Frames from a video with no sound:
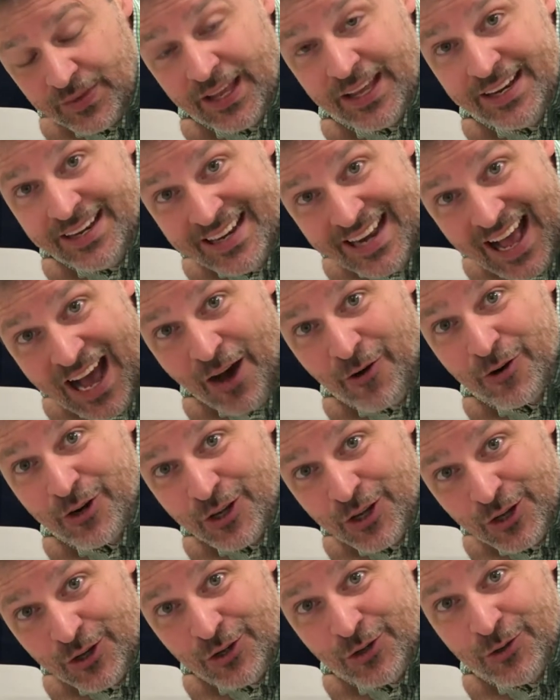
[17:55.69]
And now to
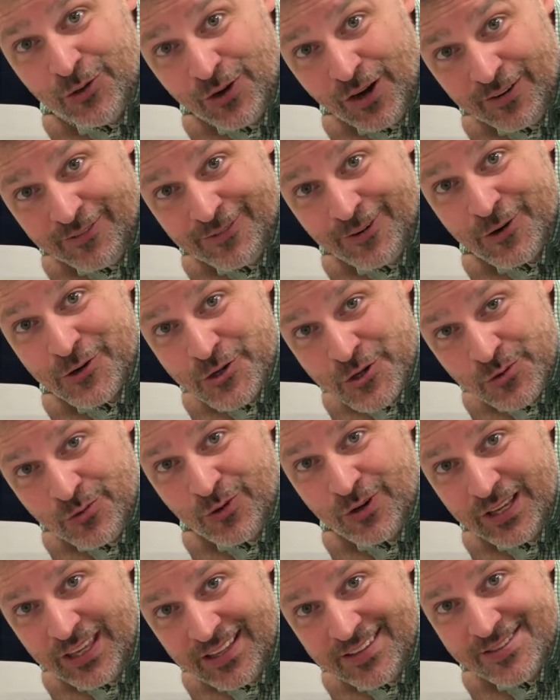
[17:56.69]
conclude our
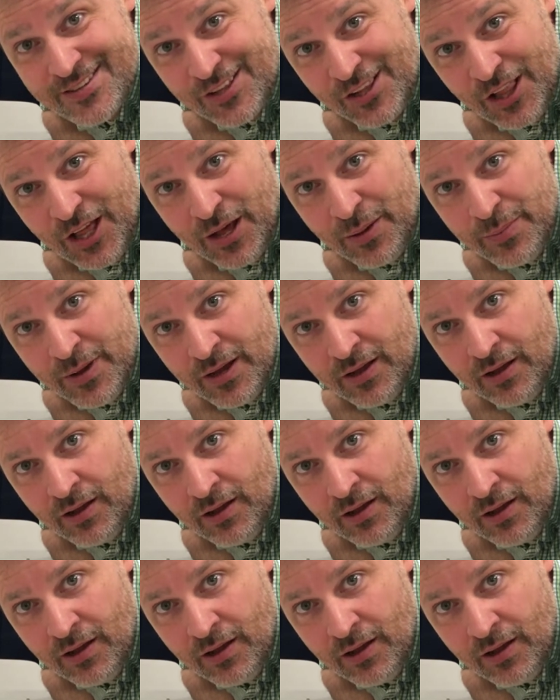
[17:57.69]
virtual kids club,